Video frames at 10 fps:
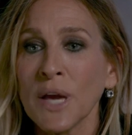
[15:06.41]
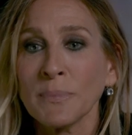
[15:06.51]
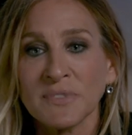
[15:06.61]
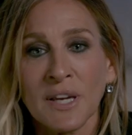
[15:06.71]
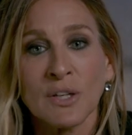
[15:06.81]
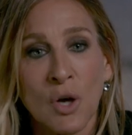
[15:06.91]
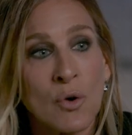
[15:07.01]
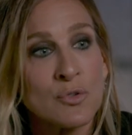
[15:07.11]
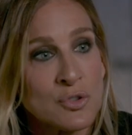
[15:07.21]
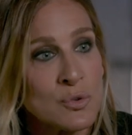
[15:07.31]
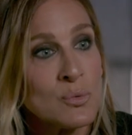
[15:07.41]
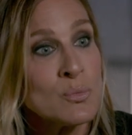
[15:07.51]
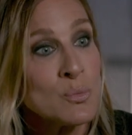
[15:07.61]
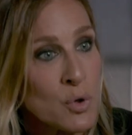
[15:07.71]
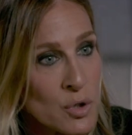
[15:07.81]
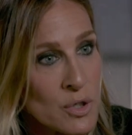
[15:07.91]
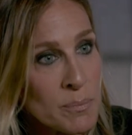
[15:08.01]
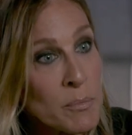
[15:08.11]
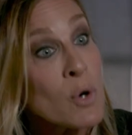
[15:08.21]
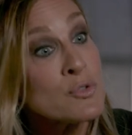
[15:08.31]
kept saying no to
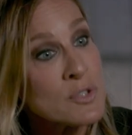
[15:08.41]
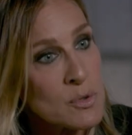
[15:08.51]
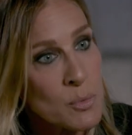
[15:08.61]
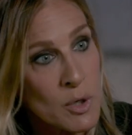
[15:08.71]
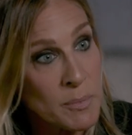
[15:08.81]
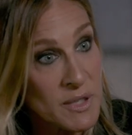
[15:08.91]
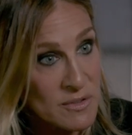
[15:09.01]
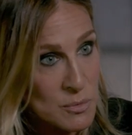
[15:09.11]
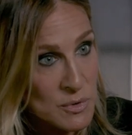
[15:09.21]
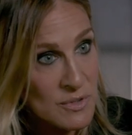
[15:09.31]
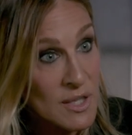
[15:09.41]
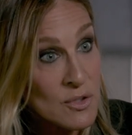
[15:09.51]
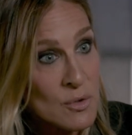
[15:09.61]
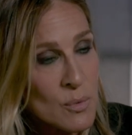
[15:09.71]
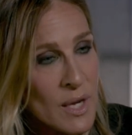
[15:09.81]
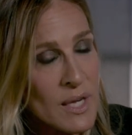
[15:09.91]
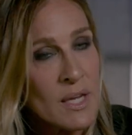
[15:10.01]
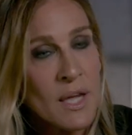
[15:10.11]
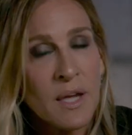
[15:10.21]
work, most mm -hmm. of the mm-hmm. work, because it would take you away.